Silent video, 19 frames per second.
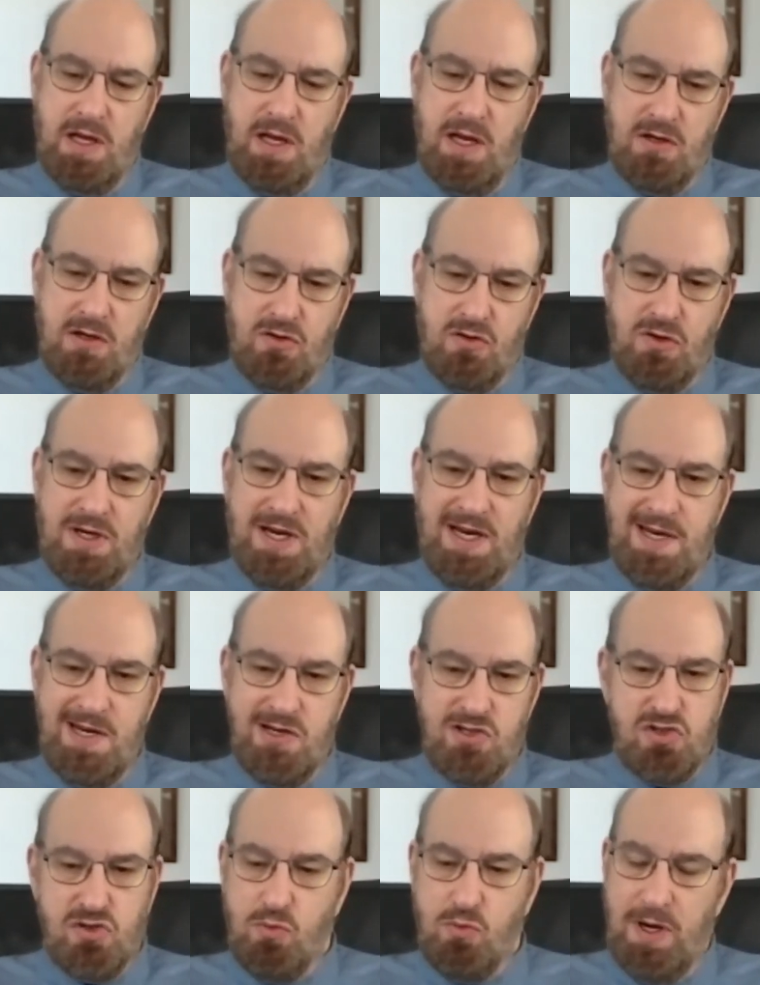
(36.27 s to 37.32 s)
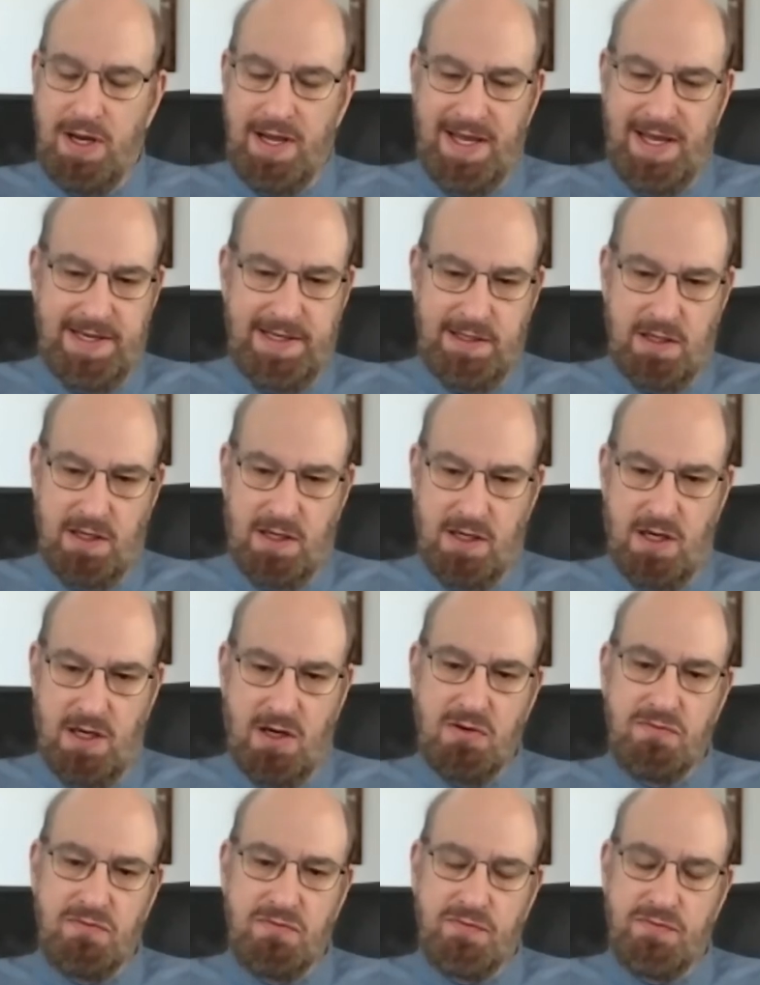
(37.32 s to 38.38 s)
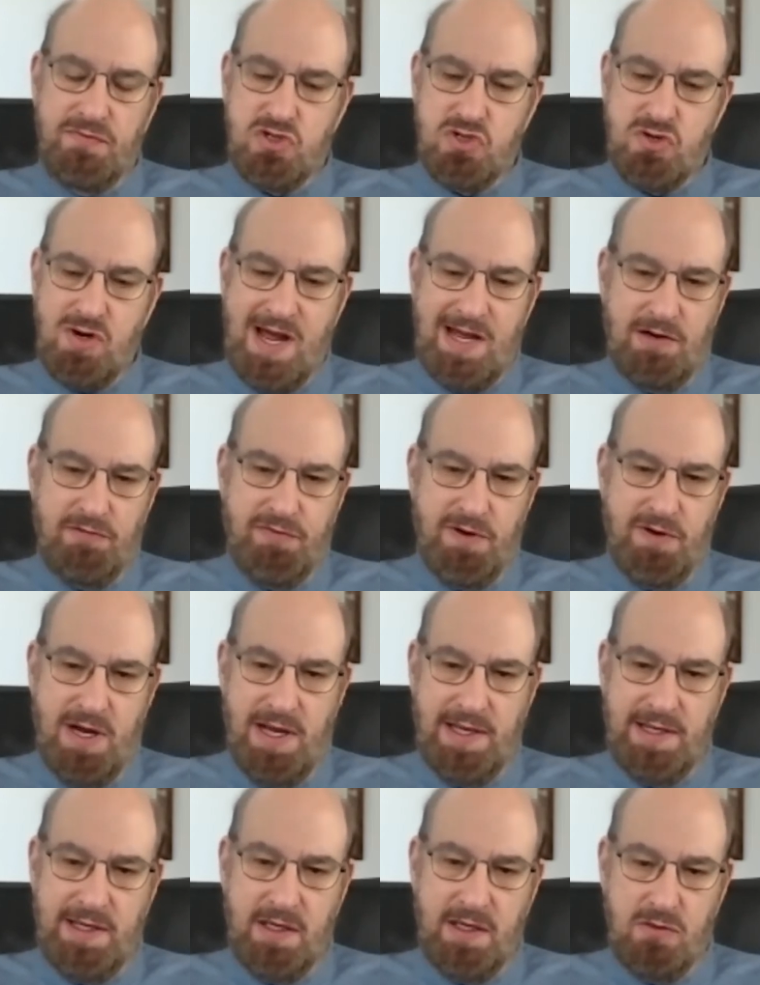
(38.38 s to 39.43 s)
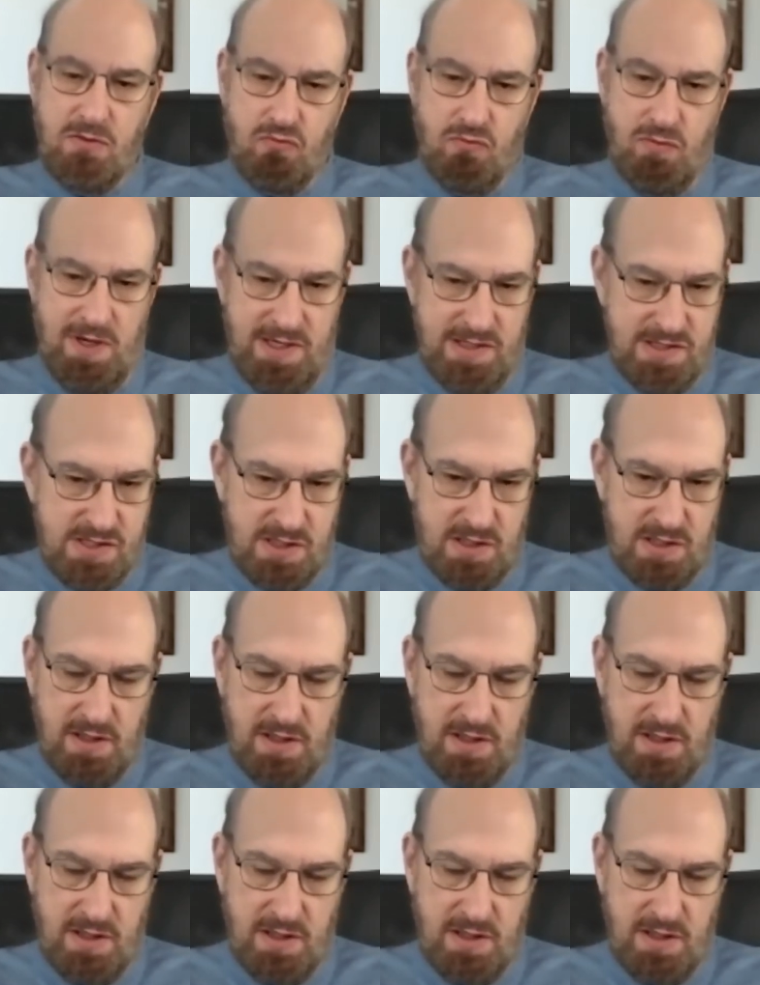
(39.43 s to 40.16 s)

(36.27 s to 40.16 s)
a good initial way of stratifying risk